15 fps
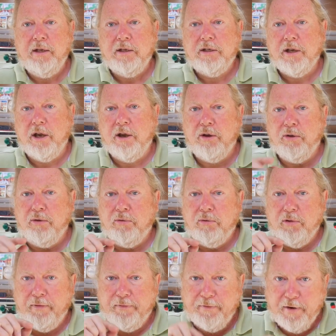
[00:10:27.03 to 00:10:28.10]
So
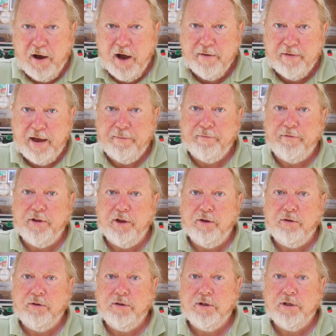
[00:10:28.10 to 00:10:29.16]
the 5 amp
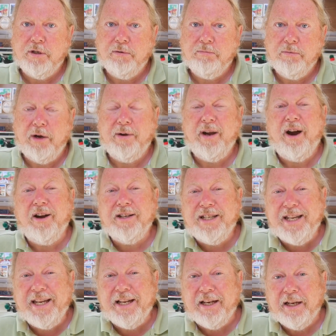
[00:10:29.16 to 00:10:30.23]
fuse,
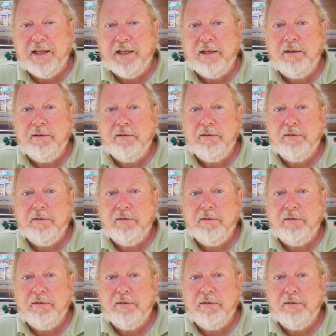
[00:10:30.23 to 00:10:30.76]
ideally,